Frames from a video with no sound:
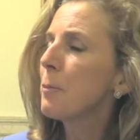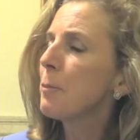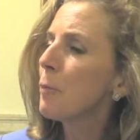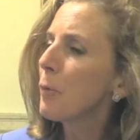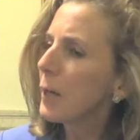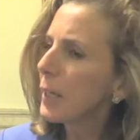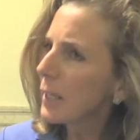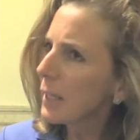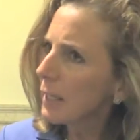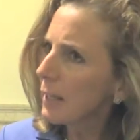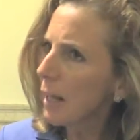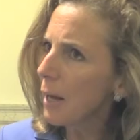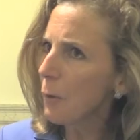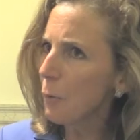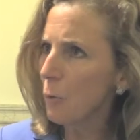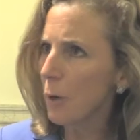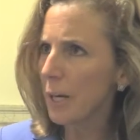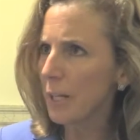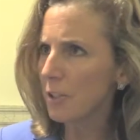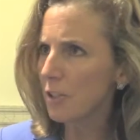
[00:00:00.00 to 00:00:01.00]
bringing
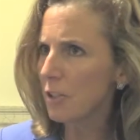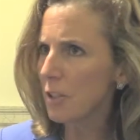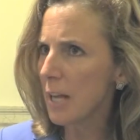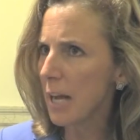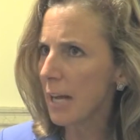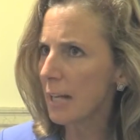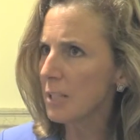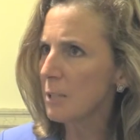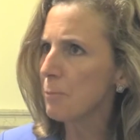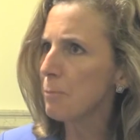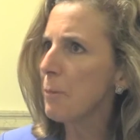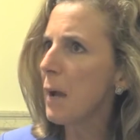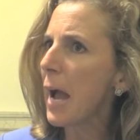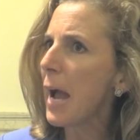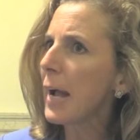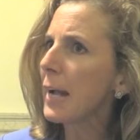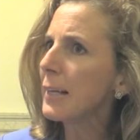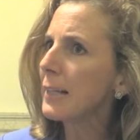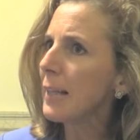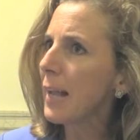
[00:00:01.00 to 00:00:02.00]
that wage tax back